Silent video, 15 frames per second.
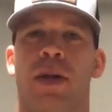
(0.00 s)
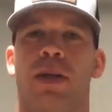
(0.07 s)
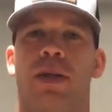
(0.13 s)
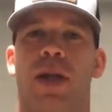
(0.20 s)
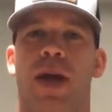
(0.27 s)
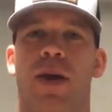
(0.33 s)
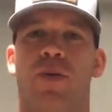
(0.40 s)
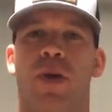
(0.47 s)

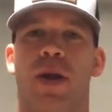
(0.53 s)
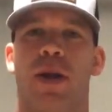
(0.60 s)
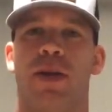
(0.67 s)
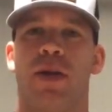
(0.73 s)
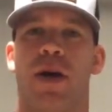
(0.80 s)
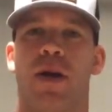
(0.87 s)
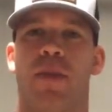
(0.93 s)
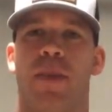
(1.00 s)
Today we're going
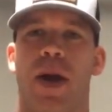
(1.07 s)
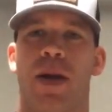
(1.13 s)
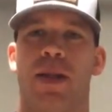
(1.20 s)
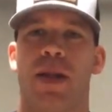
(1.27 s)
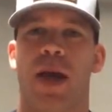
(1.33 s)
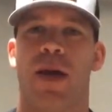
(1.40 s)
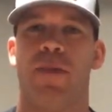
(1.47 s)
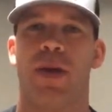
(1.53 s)
to talk about
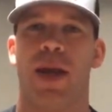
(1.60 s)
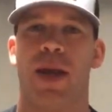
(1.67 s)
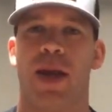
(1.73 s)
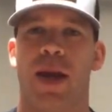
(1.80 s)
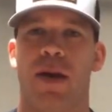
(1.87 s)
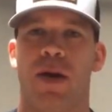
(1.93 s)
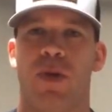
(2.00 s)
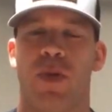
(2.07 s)
the Everyday
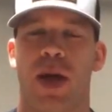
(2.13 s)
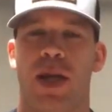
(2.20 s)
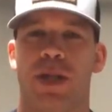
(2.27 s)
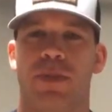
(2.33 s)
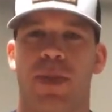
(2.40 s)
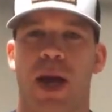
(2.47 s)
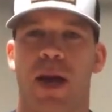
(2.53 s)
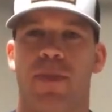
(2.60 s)
Carry
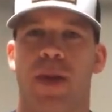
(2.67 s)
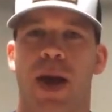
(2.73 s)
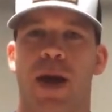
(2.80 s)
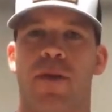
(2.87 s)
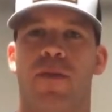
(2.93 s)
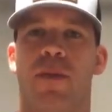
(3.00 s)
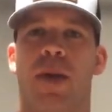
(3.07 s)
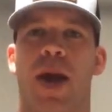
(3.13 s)
Range
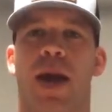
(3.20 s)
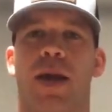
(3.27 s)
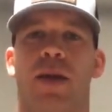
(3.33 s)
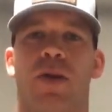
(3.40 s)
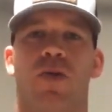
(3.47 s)
Backpack from Hackett